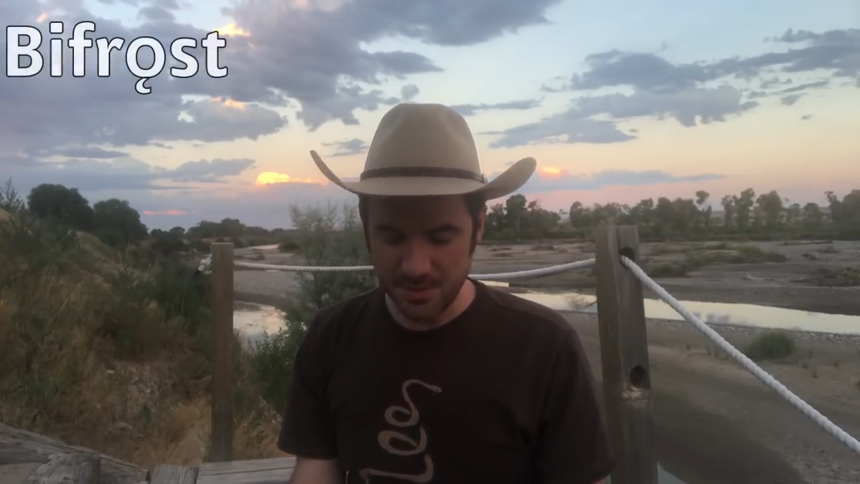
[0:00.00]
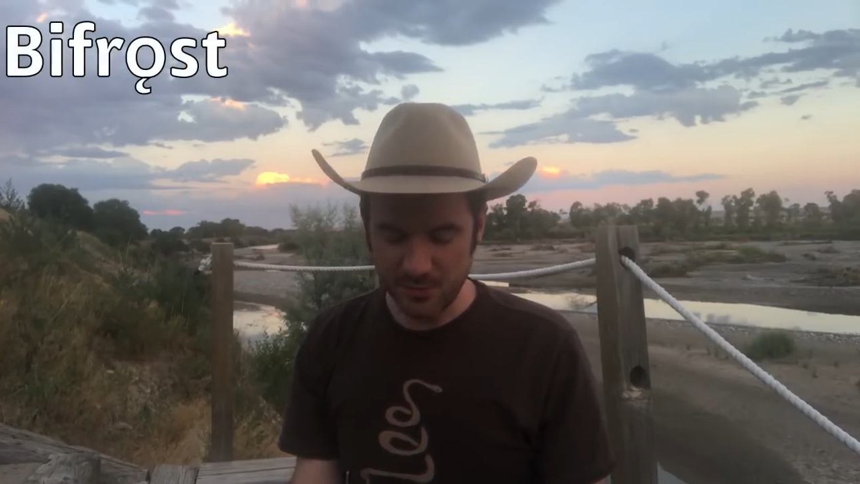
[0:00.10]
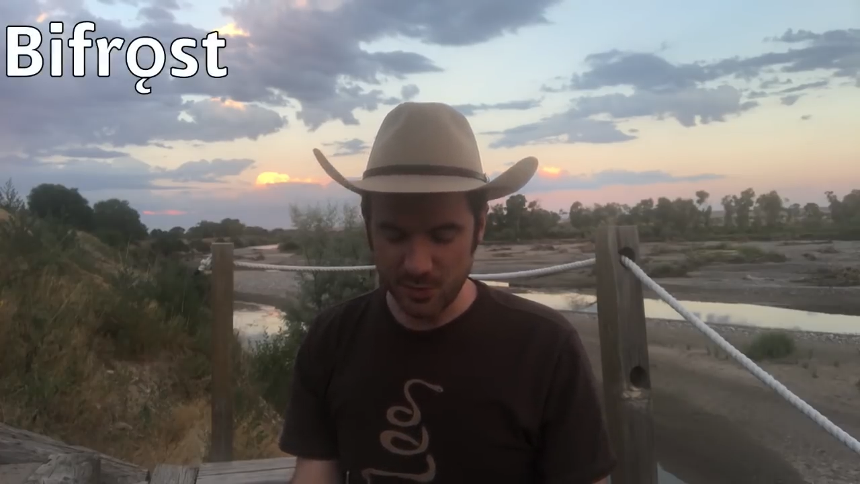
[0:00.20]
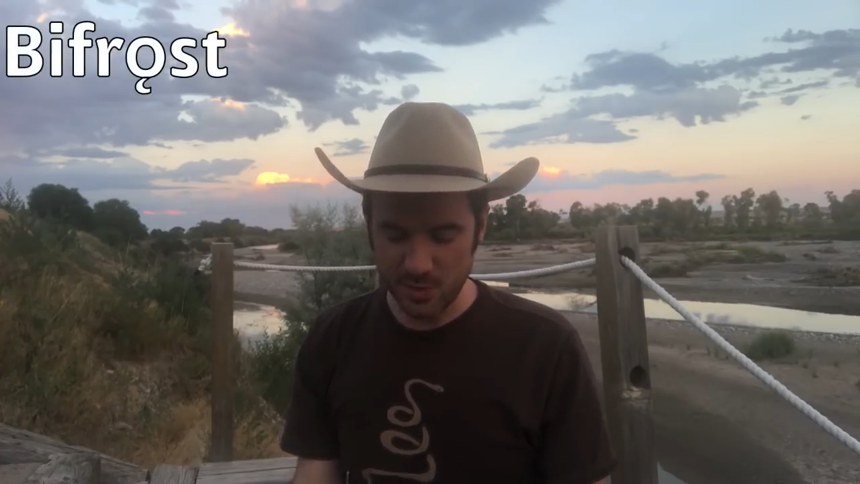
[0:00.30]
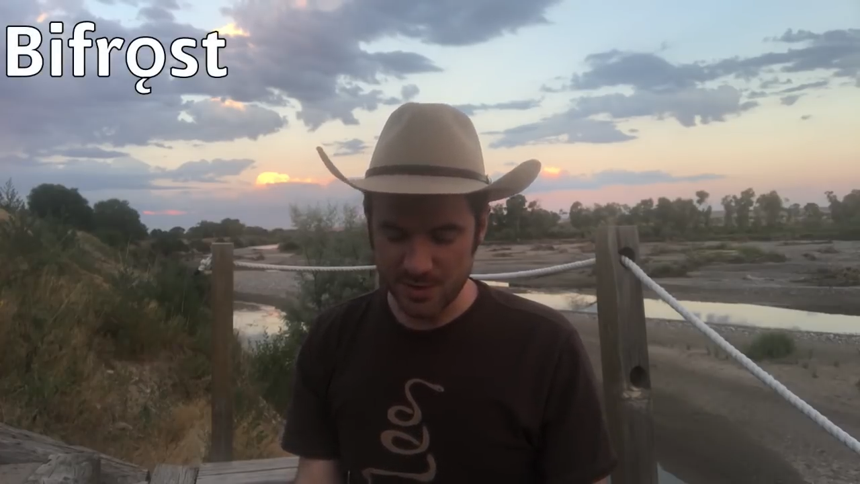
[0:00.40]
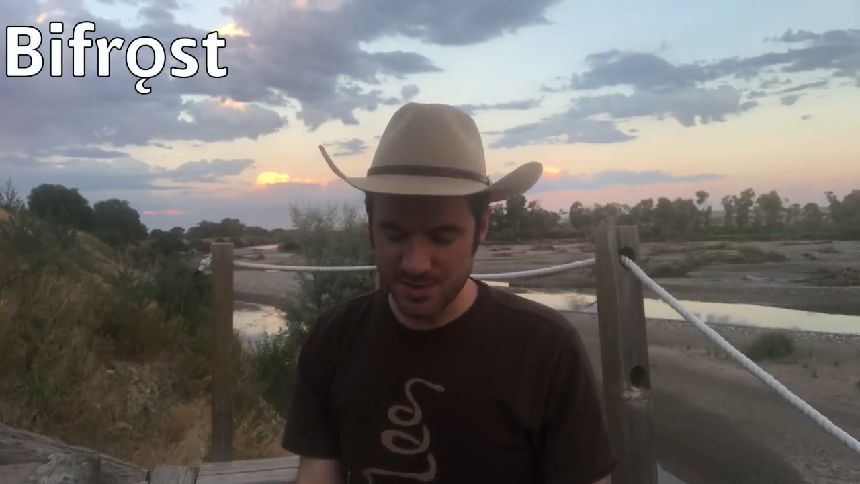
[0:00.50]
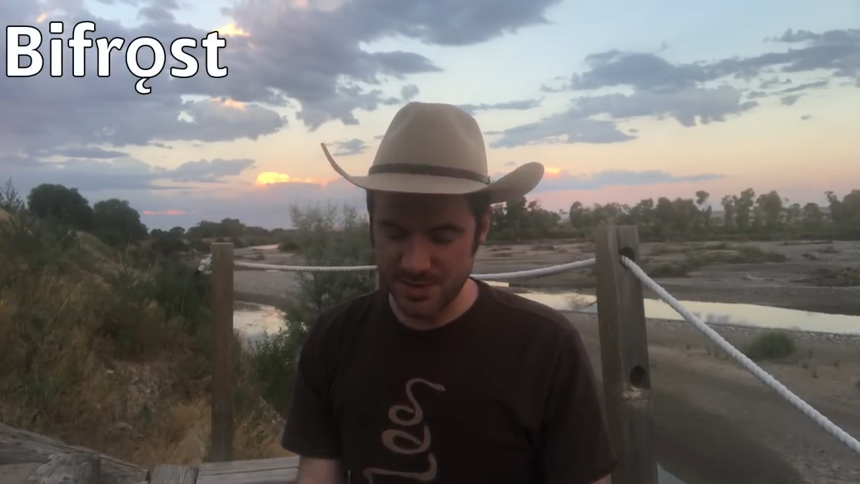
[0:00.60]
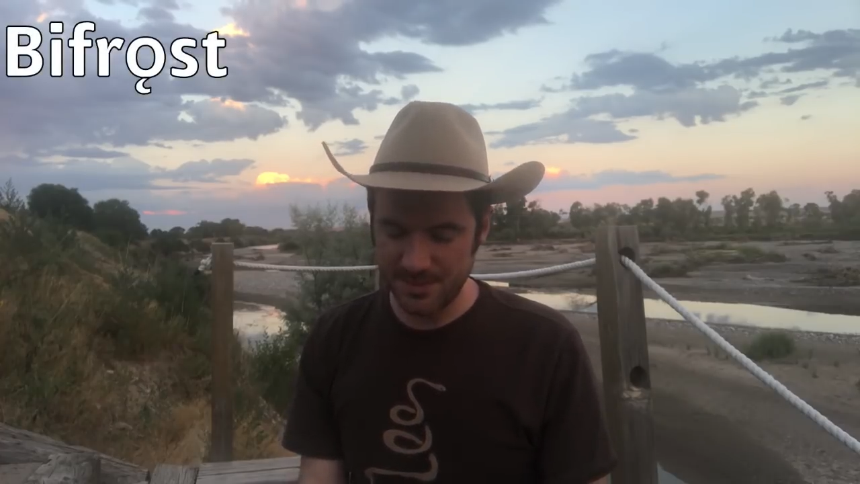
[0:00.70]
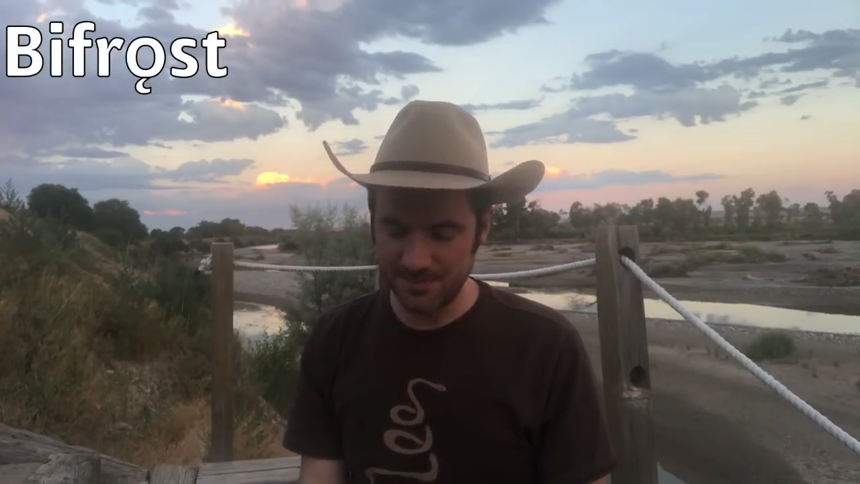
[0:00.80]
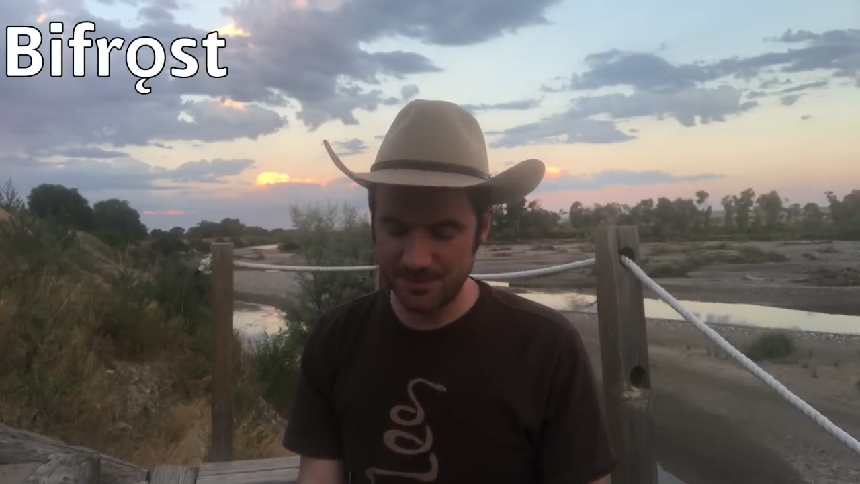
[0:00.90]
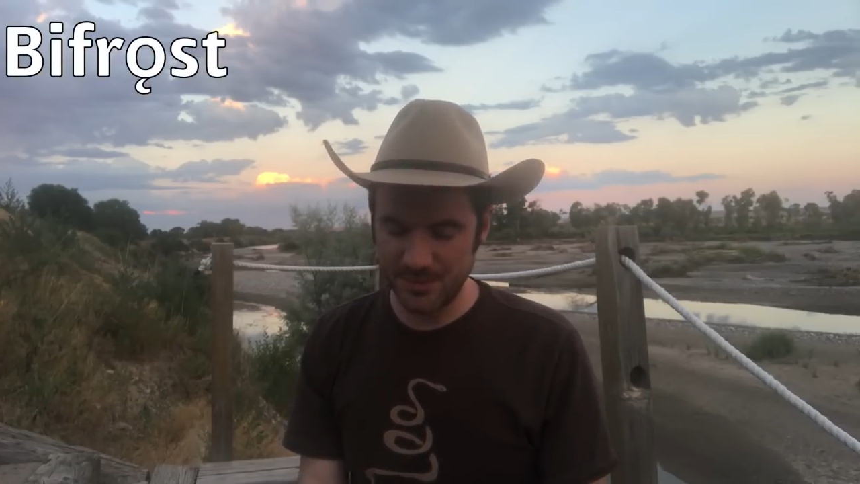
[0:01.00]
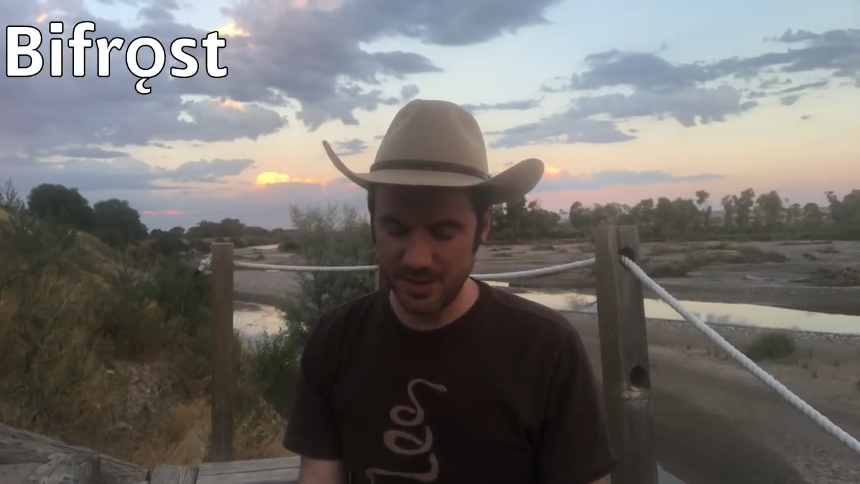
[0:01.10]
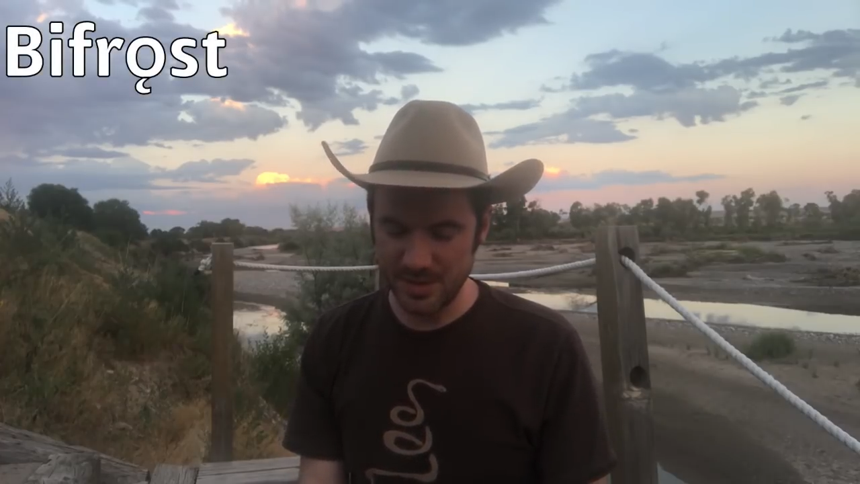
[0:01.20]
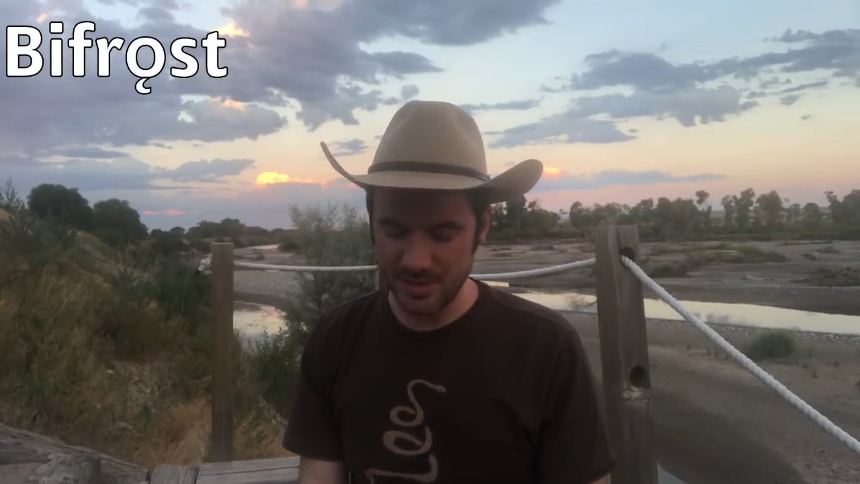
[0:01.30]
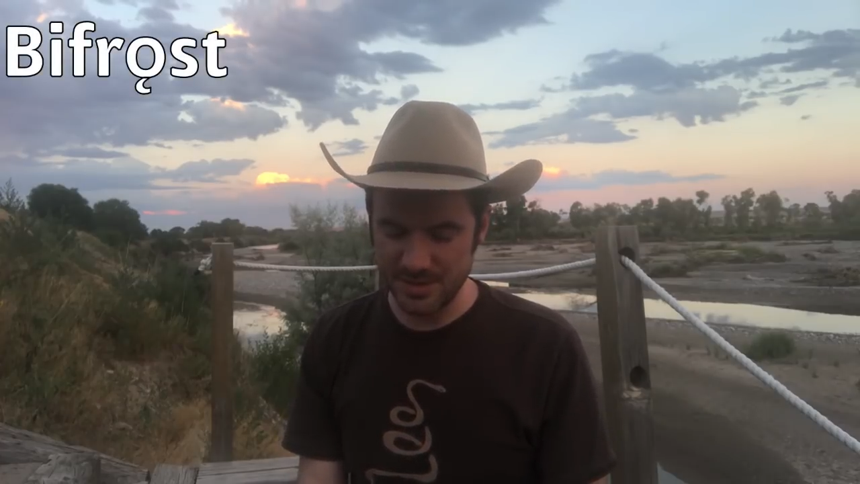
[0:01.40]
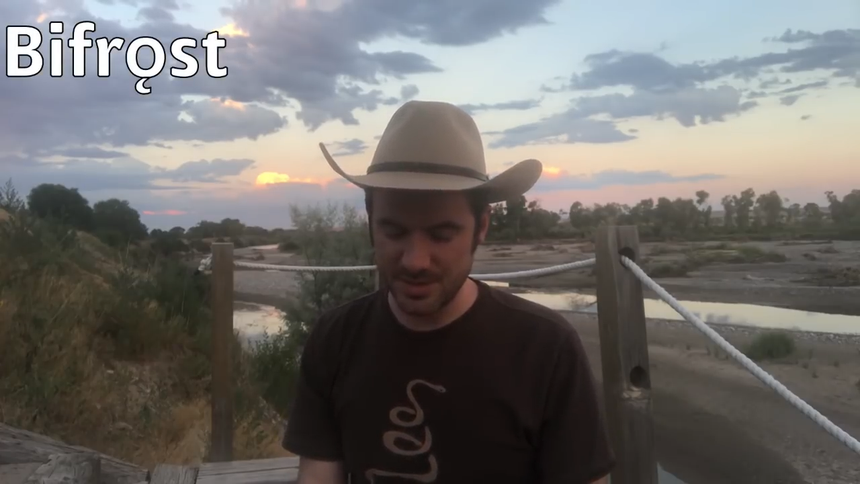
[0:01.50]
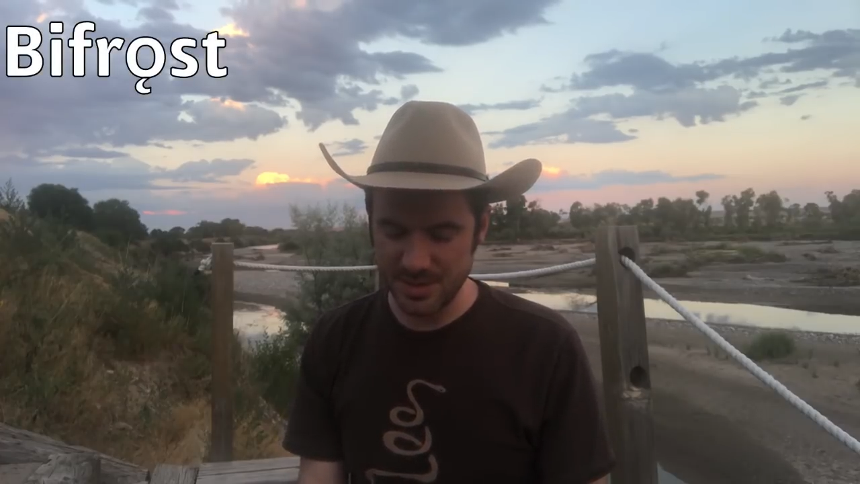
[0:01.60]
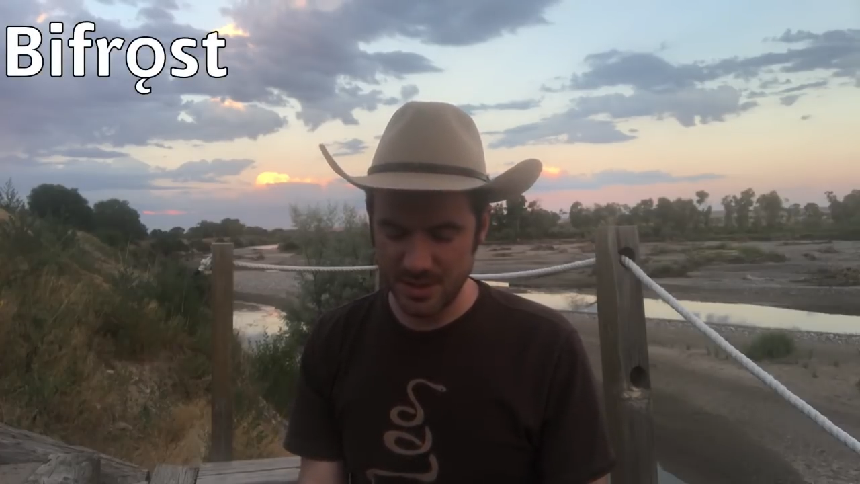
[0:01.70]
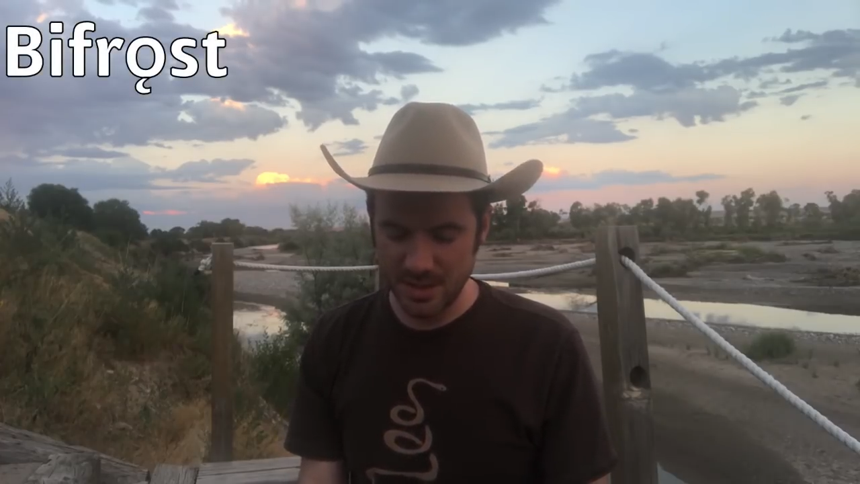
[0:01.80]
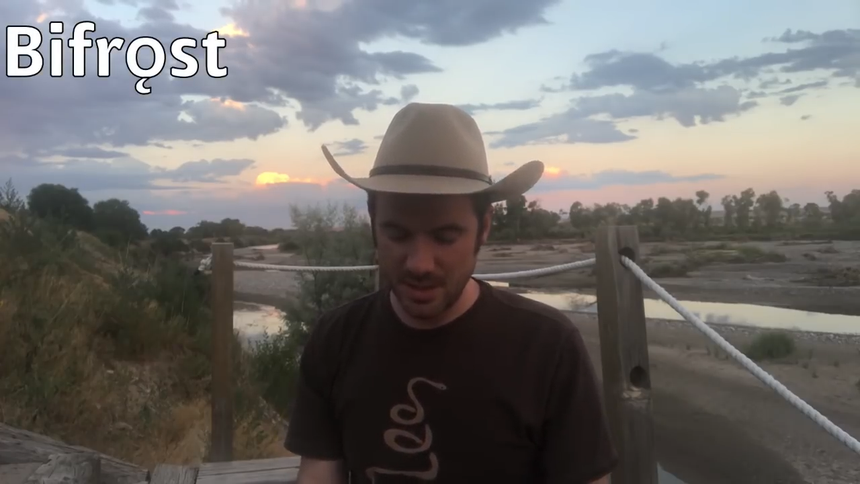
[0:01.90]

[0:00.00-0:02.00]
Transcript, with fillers: Bifrost is